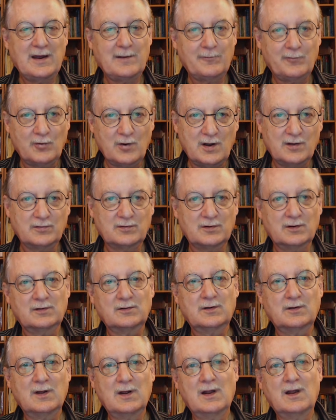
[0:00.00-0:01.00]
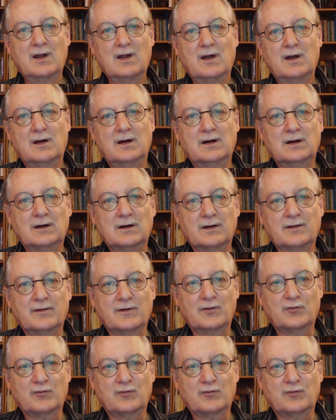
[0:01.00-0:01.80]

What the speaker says: process. The